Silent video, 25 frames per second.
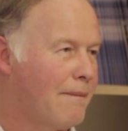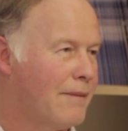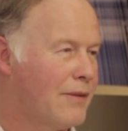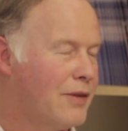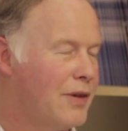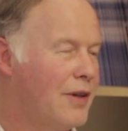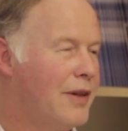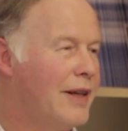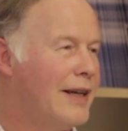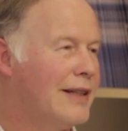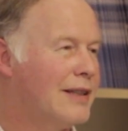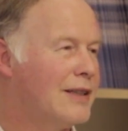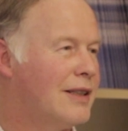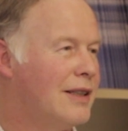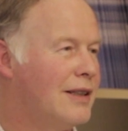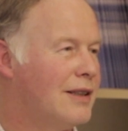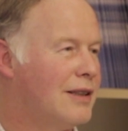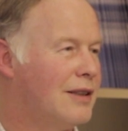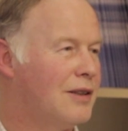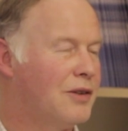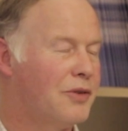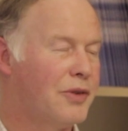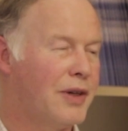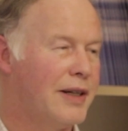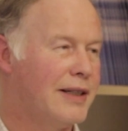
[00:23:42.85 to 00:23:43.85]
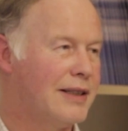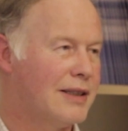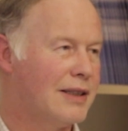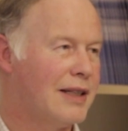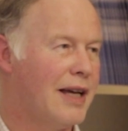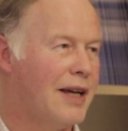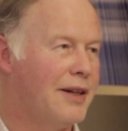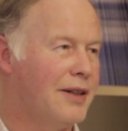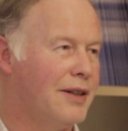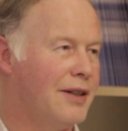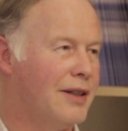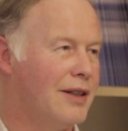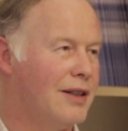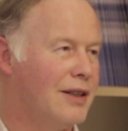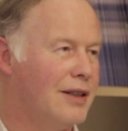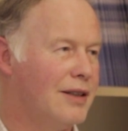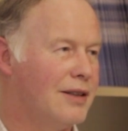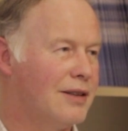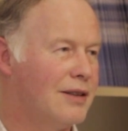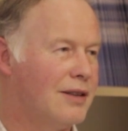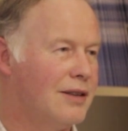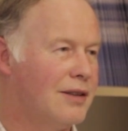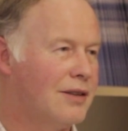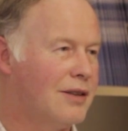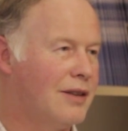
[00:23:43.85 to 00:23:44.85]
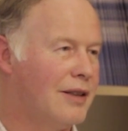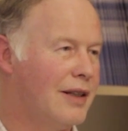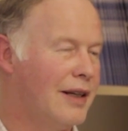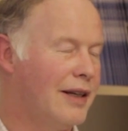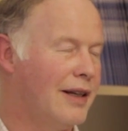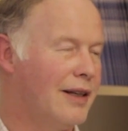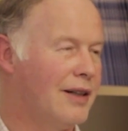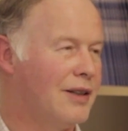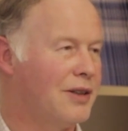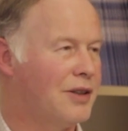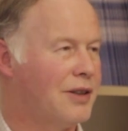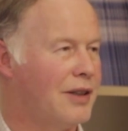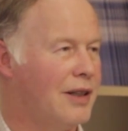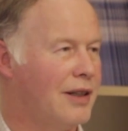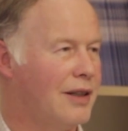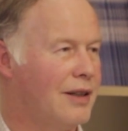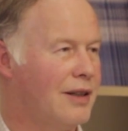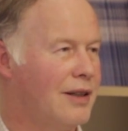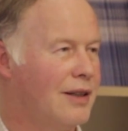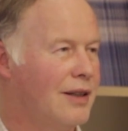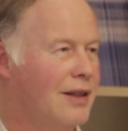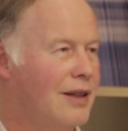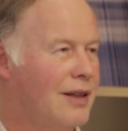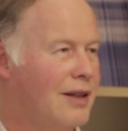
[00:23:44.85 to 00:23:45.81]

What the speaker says: So in that sense, it's very standardized. And so the English then,